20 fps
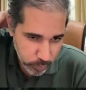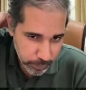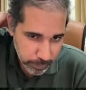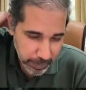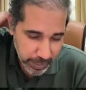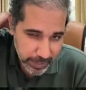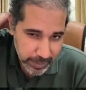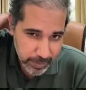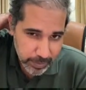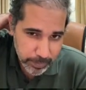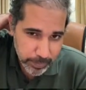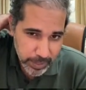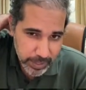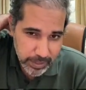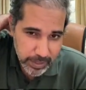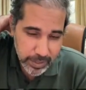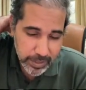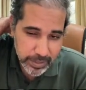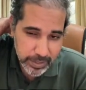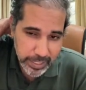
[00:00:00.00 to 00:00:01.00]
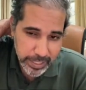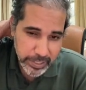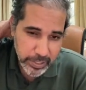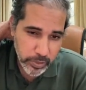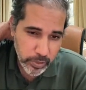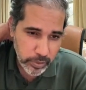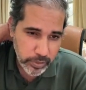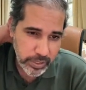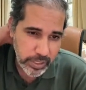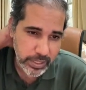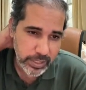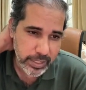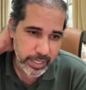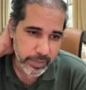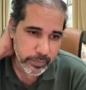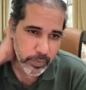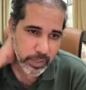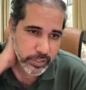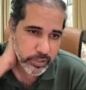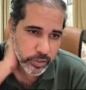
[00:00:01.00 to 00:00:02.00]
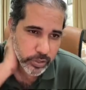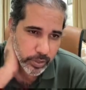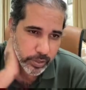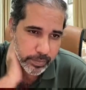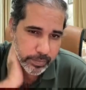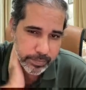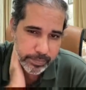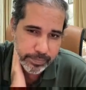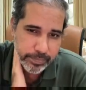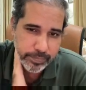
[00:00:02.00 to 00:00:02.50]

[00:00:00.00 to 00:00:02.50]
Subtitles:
won't matter. But later on, he'll get one shot.